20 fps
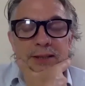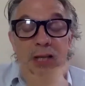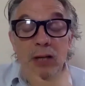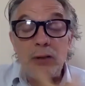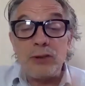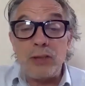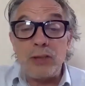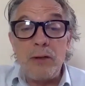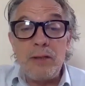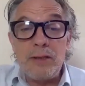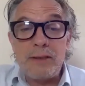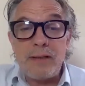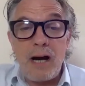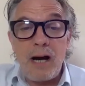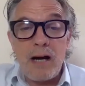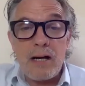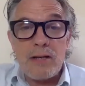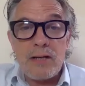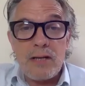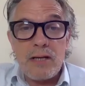So you
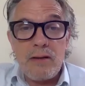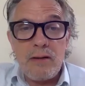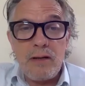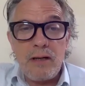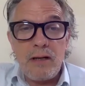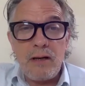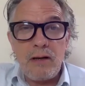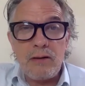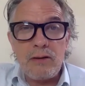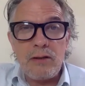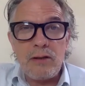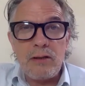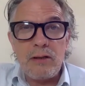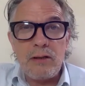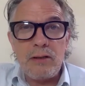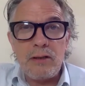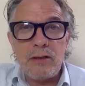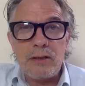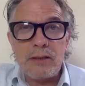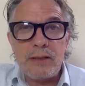started doing it on
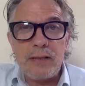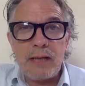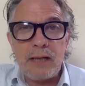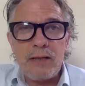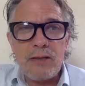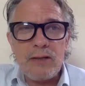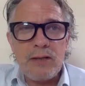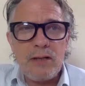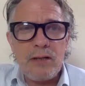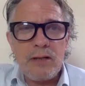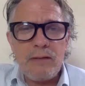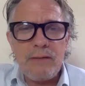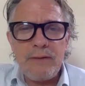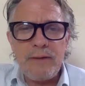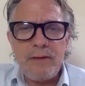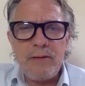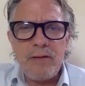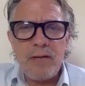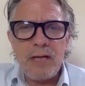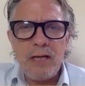your second year of
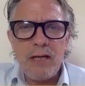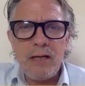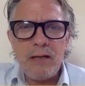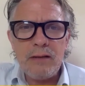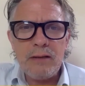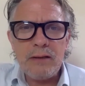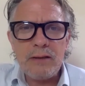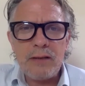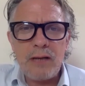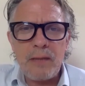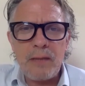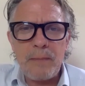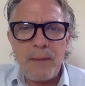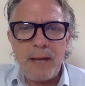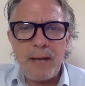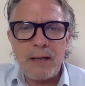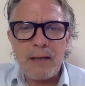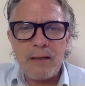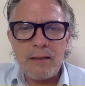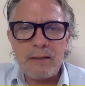uni. Yeah, you started
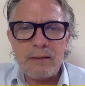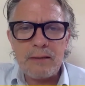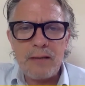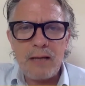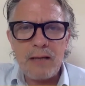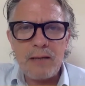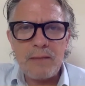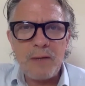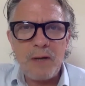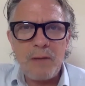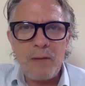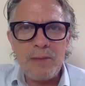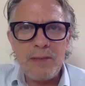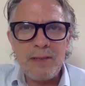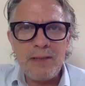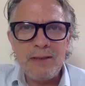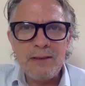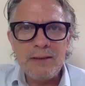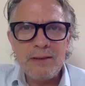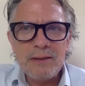back into stand-up comedy.